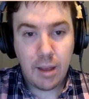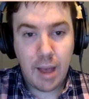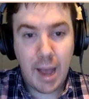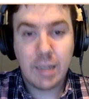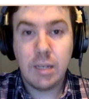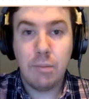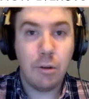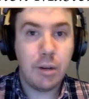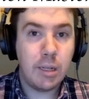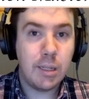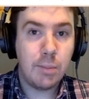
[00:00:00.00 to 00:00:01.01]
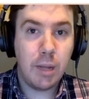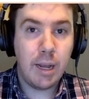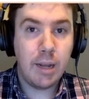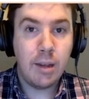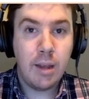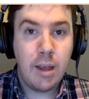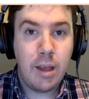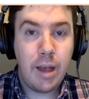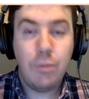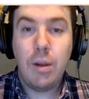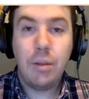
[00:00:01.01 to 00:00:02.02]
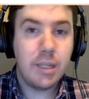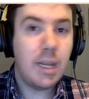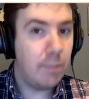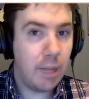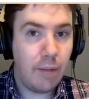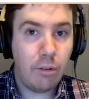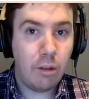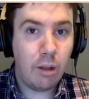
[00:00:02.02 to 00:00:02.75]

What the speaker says: accent markings played at around the same level